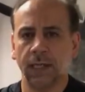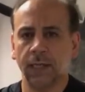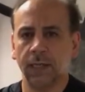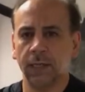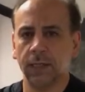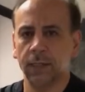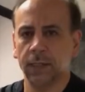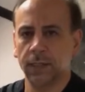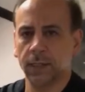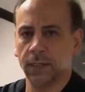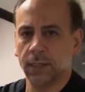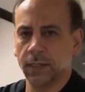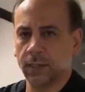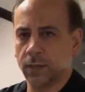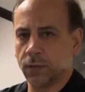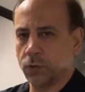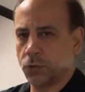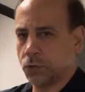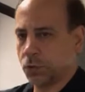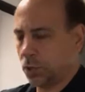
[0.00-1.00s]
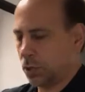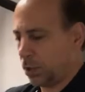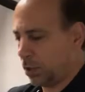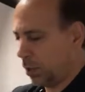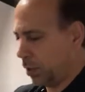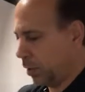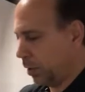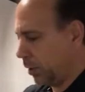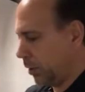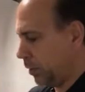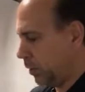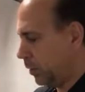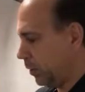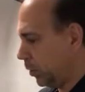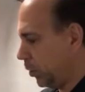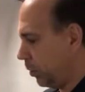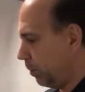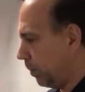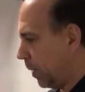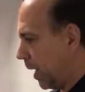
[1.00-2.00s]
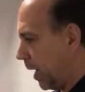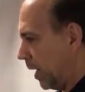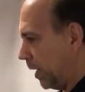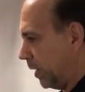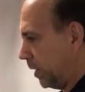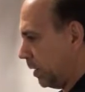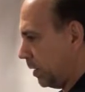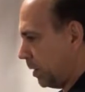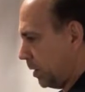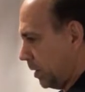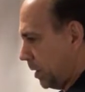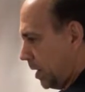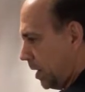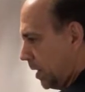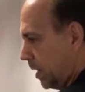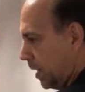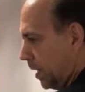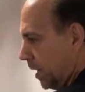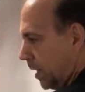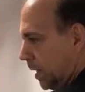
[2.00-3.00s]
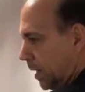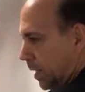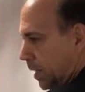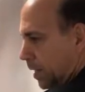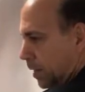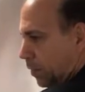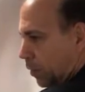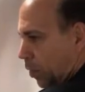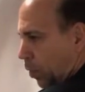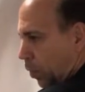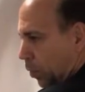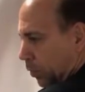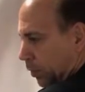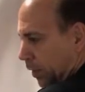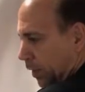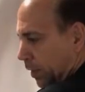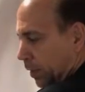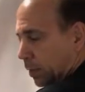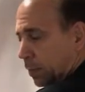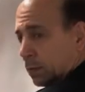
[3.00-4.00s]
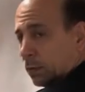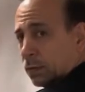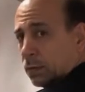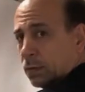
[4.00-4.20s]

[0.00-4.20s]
leg, turn your body, and holding